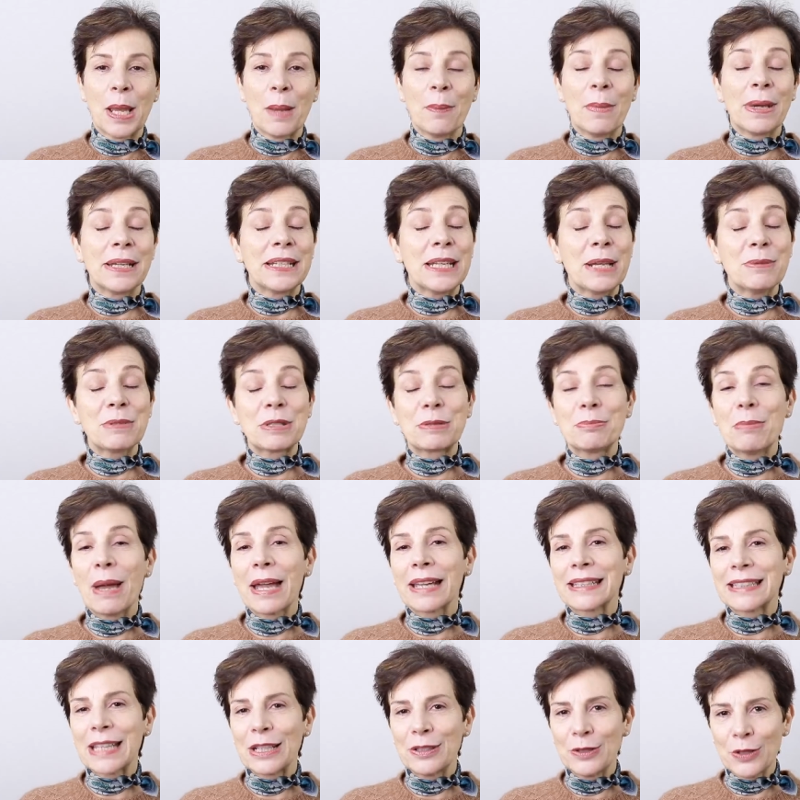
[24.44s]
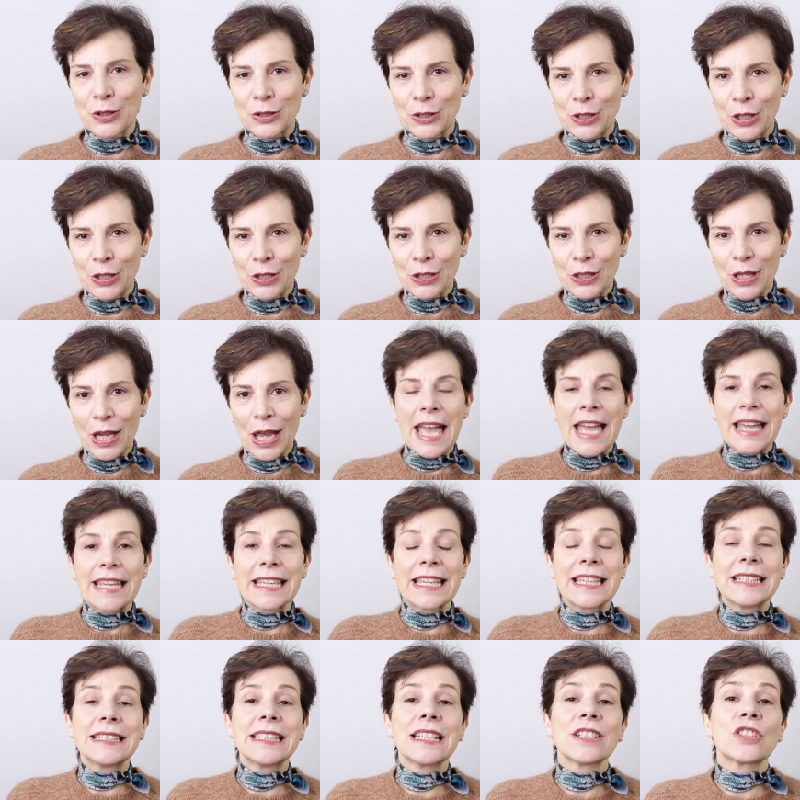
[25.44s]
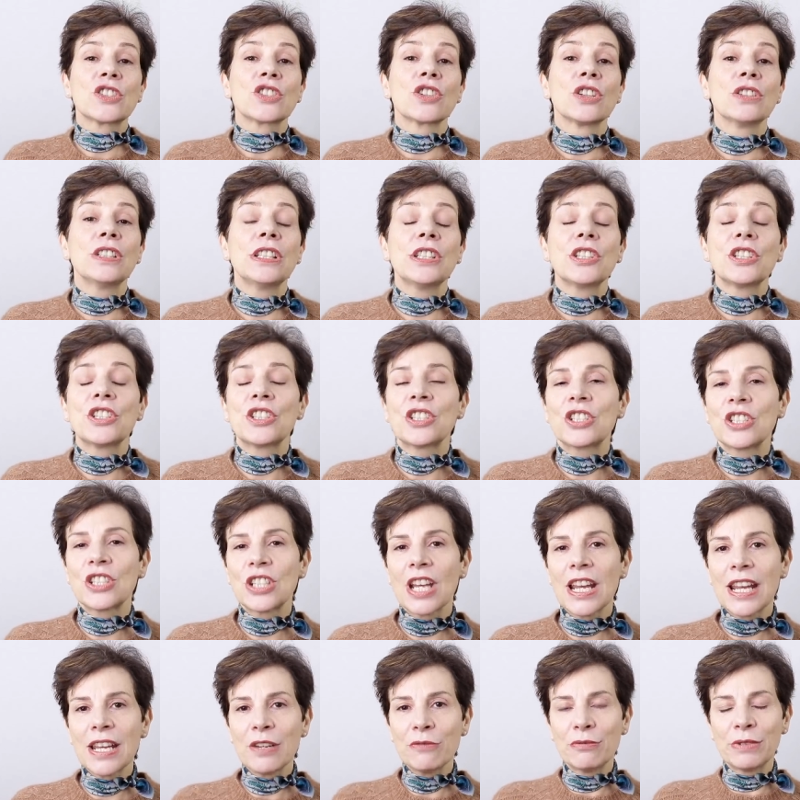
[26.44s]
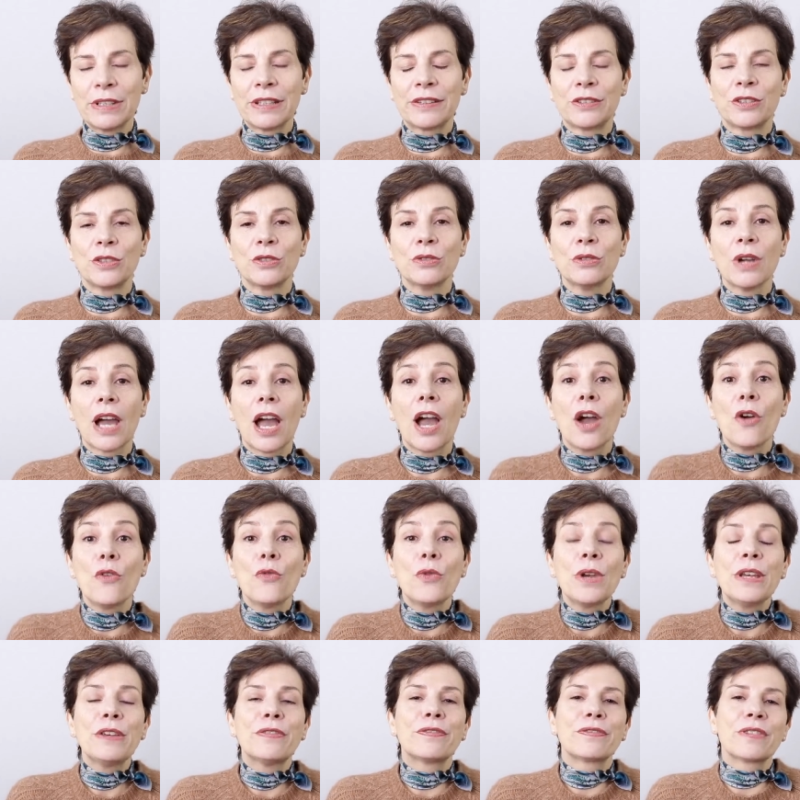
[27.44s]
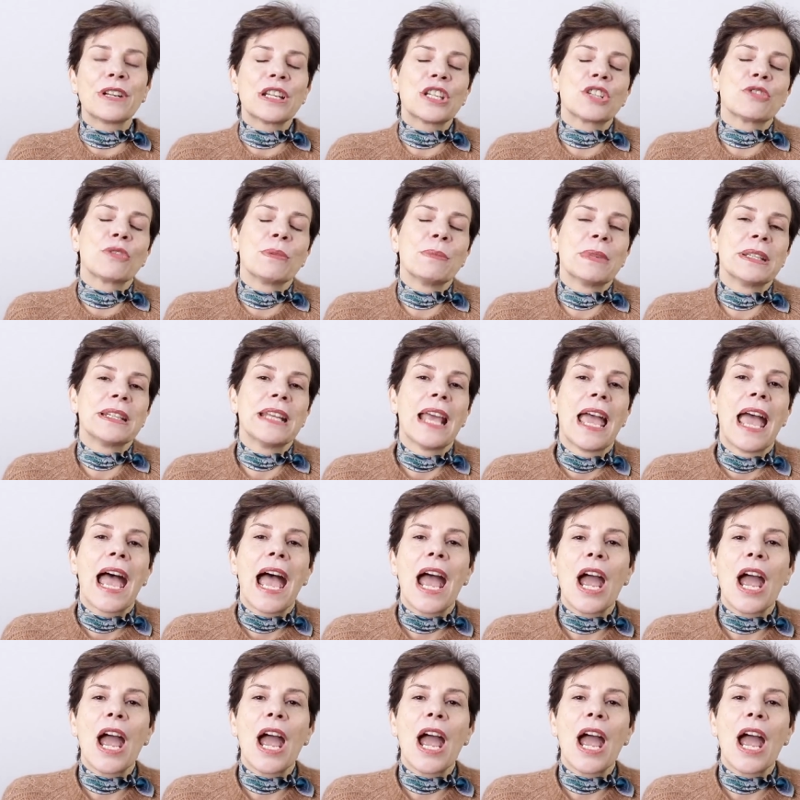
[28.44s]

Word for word: My name is Marie-Anne Lecoeur. I can actually share with you how we French women